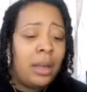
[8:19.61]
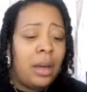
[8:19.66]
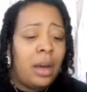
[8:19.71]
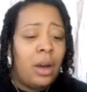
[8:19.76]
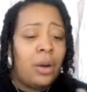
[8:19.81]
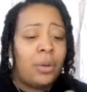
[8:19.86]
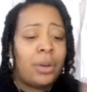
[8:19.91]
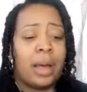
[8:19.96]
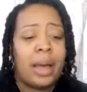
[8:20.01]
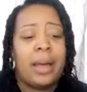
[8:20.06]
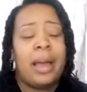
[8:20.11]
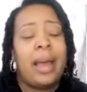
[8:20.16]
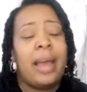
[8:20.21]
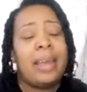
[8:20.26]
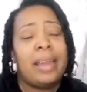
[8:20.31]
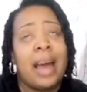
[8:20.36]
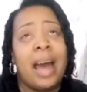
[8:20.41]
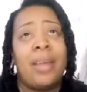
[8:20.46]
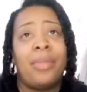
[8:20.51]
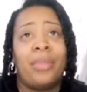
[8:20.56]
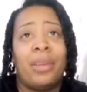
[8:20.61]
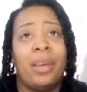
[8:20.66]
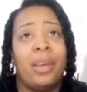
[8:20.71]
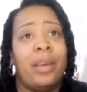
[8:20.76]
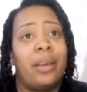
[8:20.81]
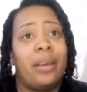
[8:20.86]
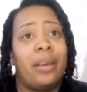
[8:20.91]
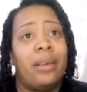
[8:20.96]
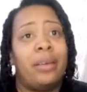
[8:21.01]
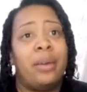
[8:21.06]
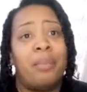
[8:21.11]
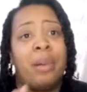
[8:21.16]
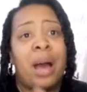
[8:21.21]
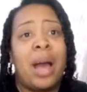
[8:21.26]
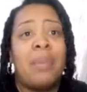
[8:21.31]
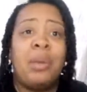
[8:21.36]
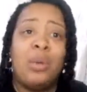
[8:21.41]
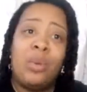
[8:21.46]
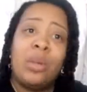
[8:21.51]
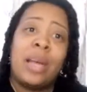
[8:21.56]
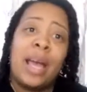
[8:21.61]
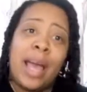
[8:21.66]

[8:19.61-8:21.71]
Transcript: Okay, and I think Bobby would have